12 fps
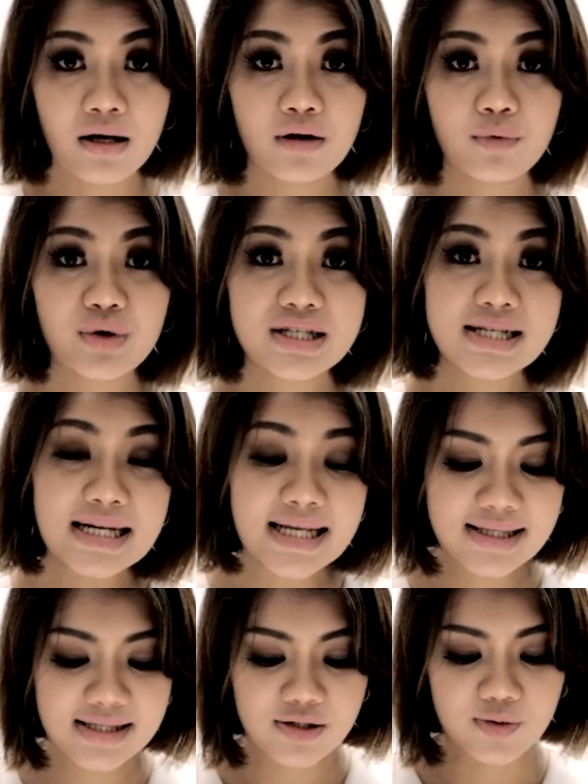which
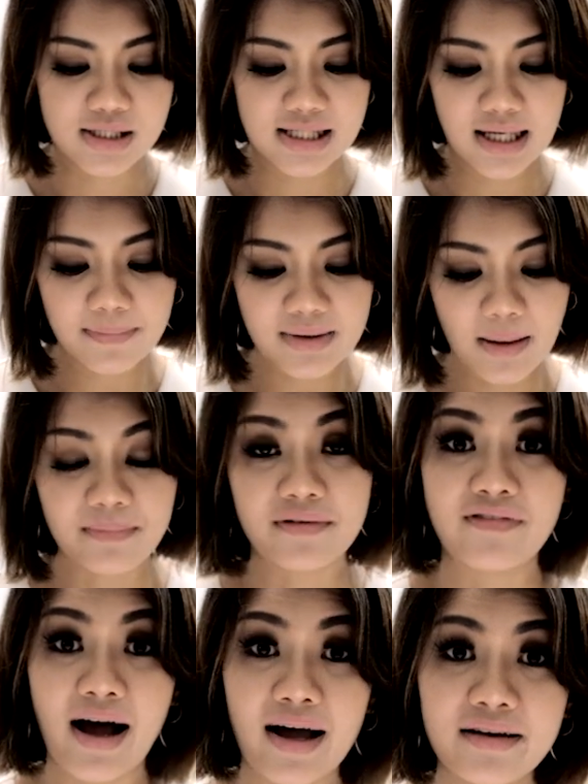leads to tip number
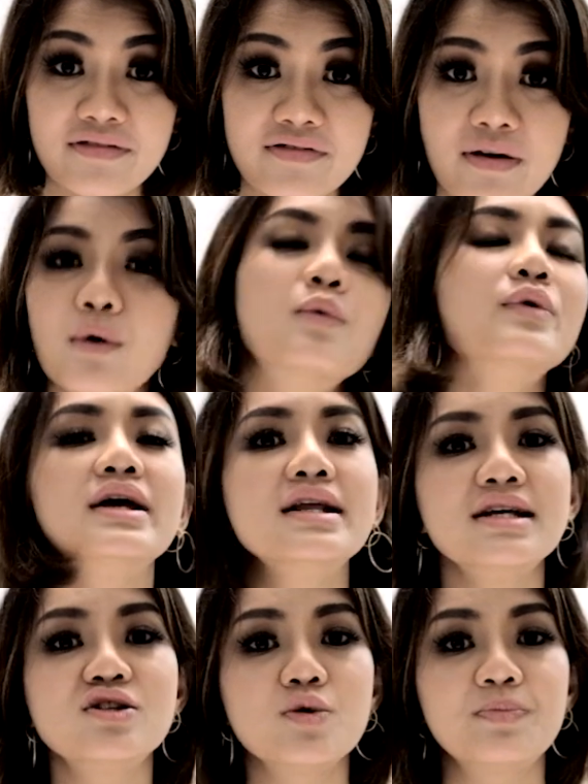5, we
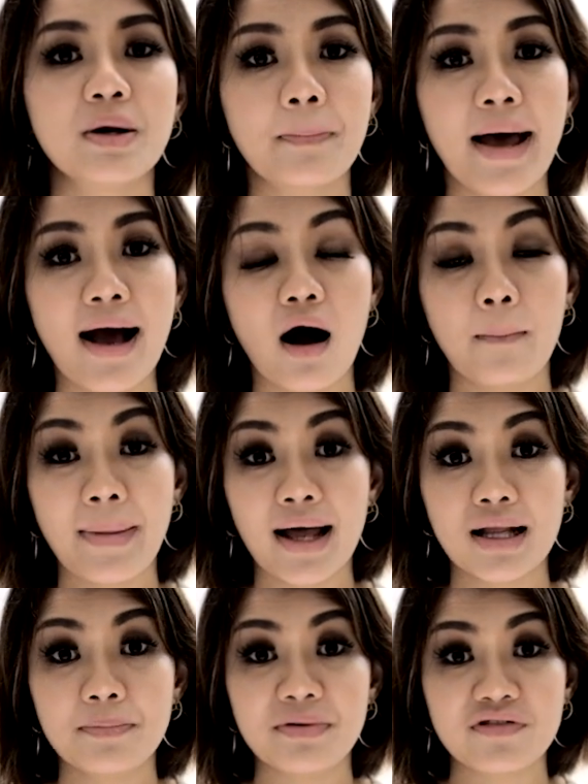need to prepare our
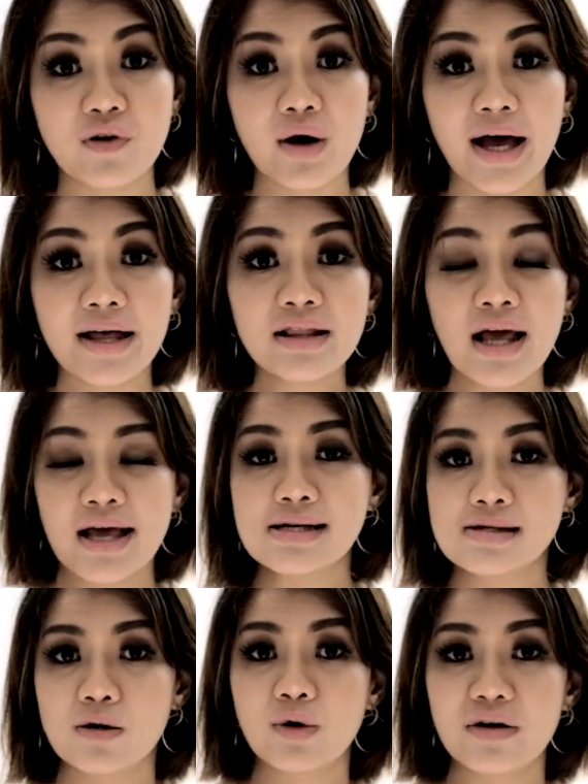palette beforehand.
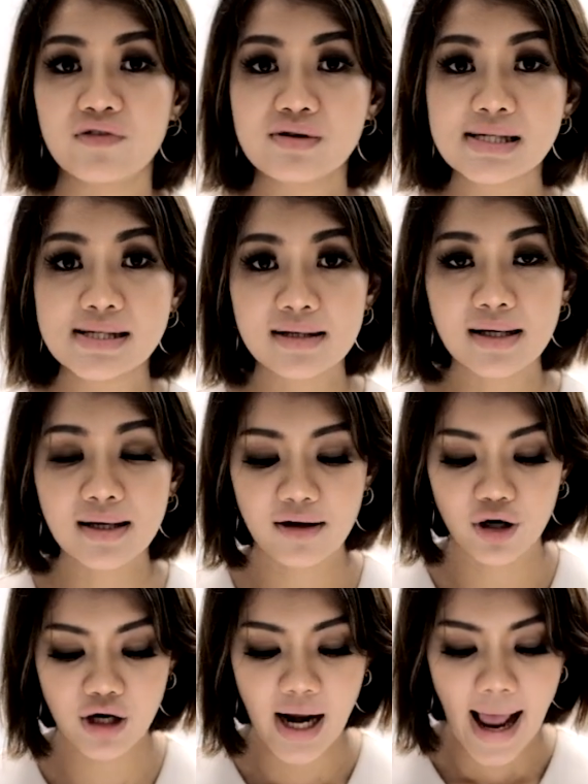So if you see
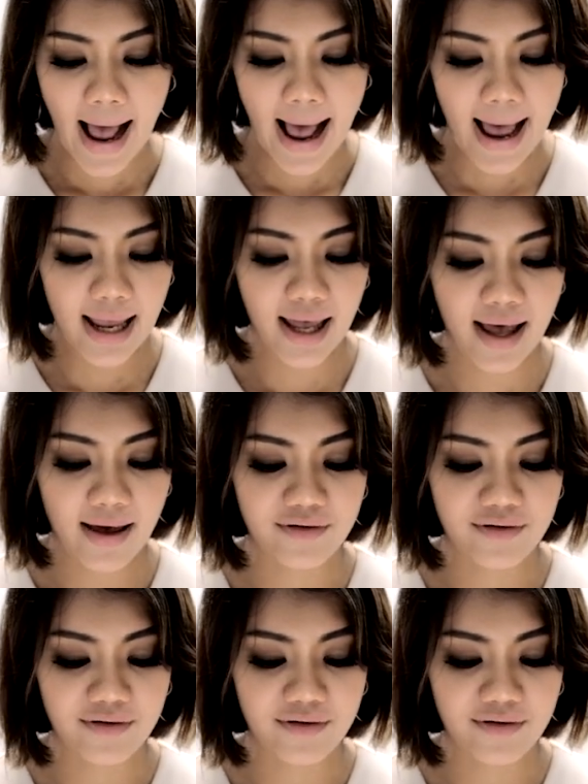here, I have